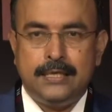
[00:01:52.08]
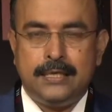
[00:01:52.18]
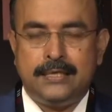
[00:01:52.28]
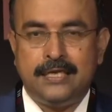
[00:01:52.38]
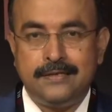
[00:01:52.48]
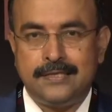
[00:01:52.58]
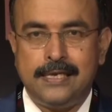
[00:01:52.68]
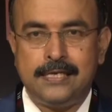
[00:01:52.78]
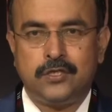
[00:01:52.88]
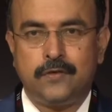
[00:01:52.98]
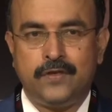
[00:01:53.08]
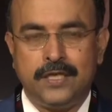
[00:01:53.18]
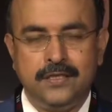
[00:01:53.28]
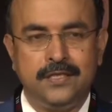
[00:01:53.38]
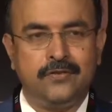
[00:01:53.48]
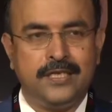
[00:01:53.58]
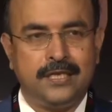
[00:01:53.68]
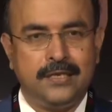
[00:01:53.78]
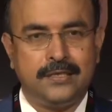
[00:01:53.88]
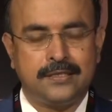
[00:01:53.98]
the resilience of the Indian
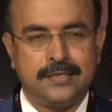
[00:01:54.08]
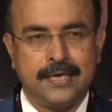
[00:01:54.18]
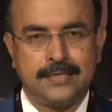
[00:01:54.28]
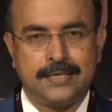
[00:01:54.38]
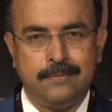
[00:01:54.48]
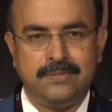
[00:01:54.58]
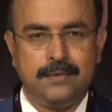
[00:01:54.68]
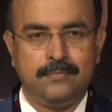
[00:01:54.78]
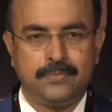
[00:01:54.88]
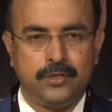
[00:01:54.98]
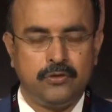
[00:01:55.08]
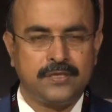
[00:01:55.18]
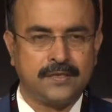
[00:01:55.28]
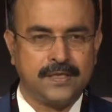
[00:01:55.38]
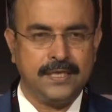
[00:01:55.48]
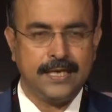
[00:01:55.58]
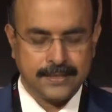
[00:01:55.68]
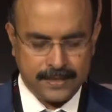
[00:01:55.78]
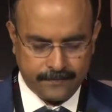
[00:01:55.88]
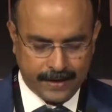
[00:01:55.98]
retailers has helped them, succeed and
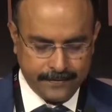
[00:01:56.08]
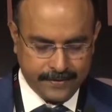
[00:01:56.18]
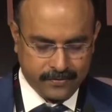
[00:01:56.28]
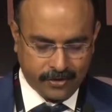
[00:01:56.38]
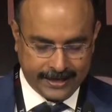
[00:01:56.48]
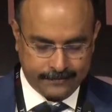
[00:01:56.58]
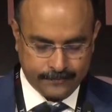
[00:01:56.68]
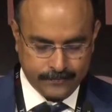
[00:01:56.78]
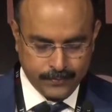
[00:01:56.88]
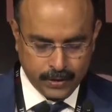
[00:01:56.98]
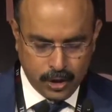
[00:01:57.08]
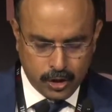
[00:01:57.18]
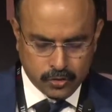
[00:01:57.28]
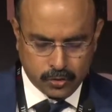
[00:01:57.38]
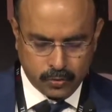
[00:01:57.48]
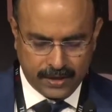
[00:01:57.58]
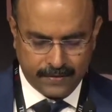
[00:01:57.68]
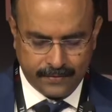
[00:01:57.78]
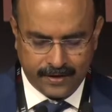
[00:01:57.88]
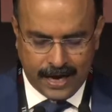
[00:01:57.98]
survive and thrive. So today,
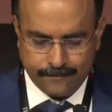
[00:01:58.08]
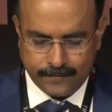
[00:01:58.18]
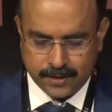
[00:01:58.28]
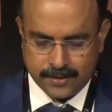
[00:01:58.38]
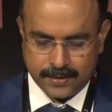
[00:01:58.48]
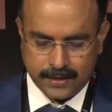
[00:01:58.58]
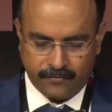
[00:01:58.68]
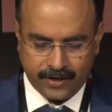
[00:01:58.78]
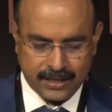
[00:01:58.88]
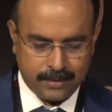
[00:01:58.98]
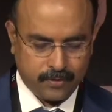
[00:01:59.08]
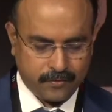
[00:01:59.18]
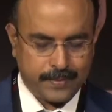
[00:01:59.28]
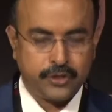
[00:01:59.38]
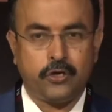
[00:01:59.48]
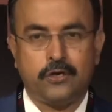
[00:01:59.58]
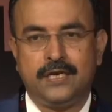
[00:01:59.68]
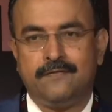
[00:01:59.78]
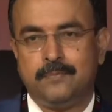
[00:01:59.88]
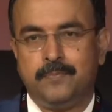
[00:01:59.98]
when we have this significant number of mature
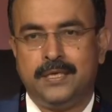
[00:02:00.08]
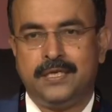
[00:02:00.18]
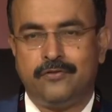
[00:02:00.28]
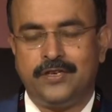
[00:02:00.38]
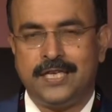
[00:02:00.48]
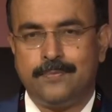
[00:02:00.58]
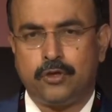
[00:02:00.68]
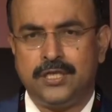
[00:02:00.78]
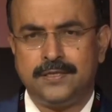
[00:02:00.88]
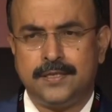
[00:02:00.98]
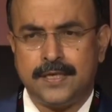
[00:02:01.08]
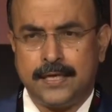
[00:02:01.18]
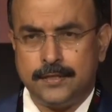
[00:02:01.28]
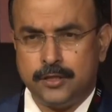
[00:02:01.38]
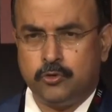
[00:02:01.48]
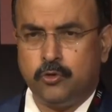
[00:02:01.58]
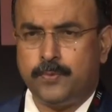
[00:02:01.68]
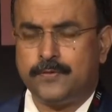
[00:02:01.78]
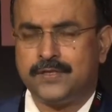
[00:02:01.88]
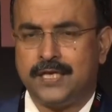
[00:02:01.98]
development and retail projects, there is another group
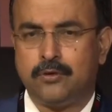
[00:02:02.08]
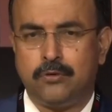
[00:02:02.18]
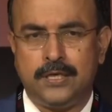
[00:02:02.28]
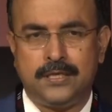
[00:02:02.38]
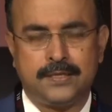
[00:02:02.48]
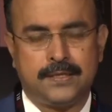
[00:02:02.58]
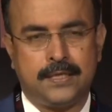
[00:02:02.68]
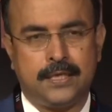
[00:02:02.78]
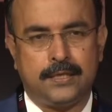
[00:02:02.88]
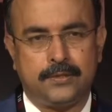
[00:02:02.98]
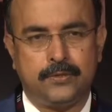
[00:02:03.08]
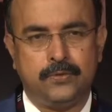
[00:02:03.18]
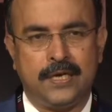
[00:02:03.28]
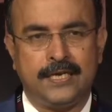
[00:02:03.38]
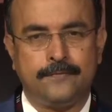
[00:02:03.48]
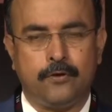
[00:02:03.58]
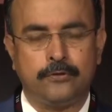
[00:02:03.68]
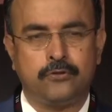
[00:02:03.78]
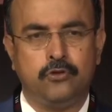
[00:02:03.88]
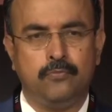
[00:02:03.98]
of stakeholders who have
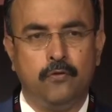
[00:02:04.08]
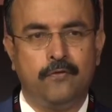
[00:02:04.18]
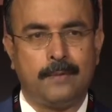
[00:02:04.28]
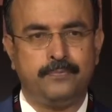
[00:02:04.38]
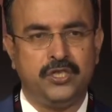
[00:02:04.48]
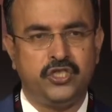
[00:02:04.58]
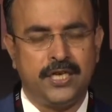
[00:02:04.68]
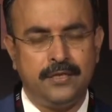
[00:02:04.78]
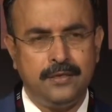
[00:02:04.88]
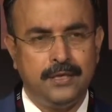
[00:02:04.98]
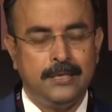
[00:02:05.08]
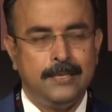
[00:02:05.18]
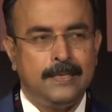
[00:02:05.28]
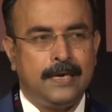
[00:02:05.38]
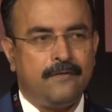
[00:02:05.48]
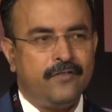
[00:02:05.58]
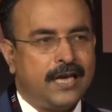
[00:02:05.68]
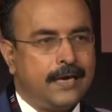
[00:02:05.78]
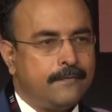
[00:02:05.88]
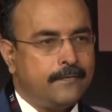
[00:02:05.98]
also moved up the chain. We
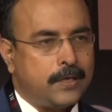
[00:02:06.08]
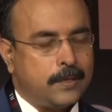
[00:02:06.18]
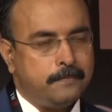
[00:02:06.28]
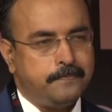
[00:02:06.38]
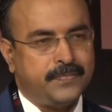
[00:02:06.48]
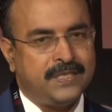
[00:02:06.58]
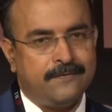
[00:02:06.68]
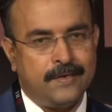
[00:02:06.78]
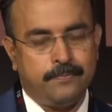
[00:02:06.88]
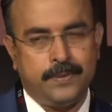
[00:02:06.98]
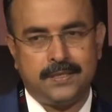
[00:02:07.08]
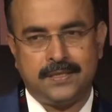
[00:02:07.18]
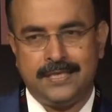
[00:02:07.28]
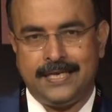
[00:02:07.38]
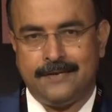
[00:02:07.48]
have developers and